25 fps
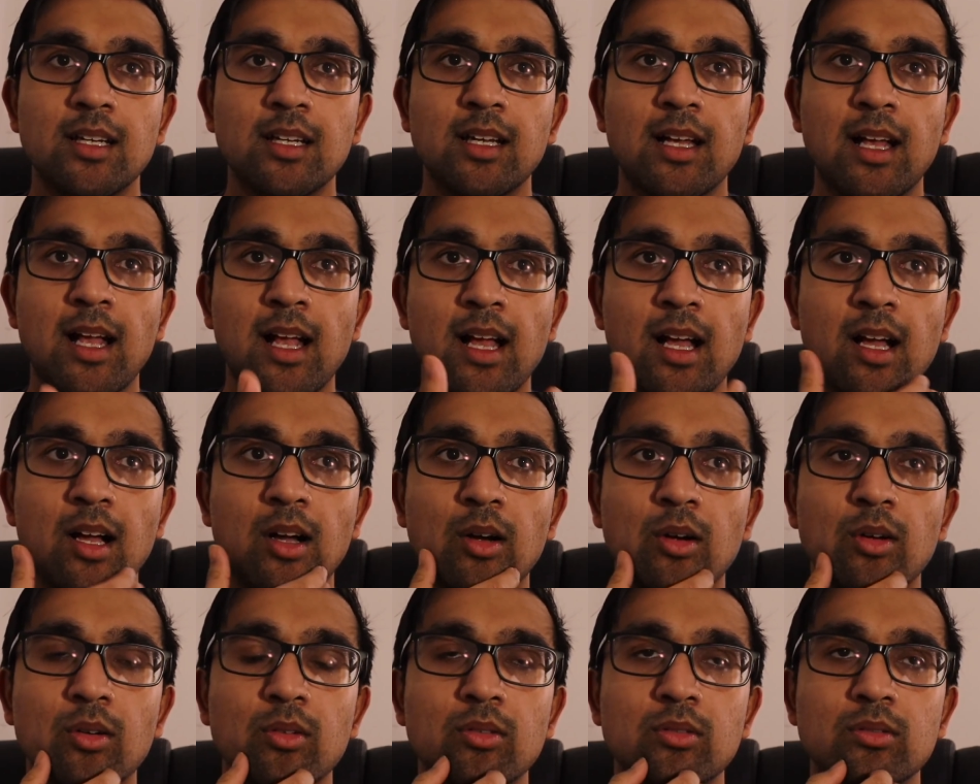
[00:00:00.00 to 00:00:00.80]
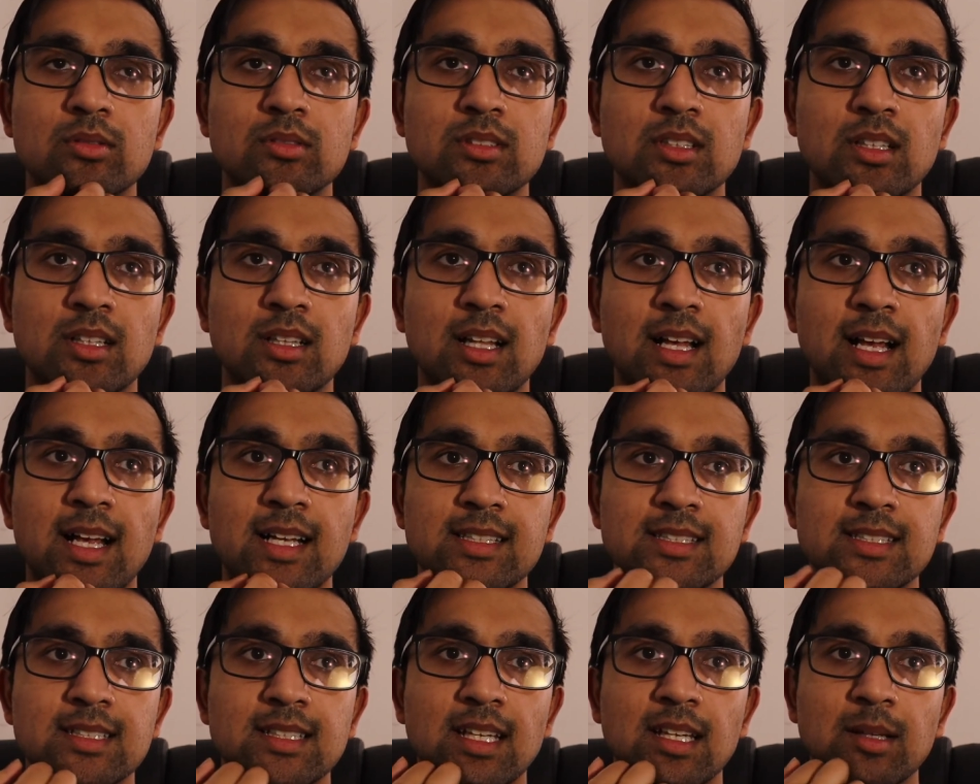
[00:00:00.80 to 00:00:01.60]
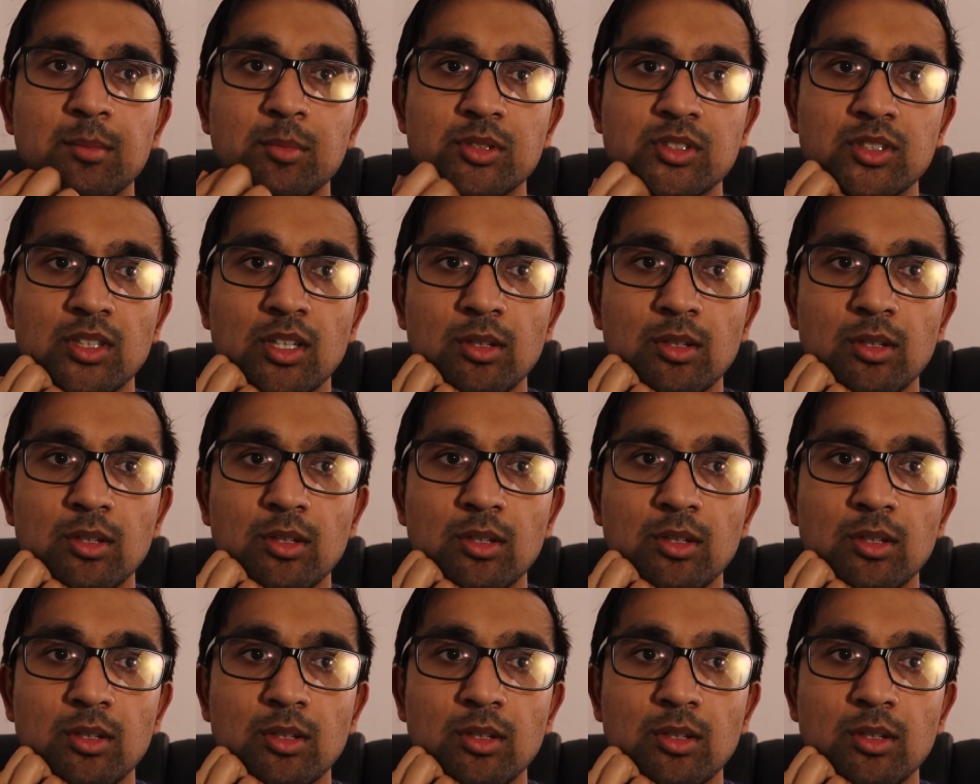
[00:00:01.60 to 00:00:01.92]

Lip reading: how the last name is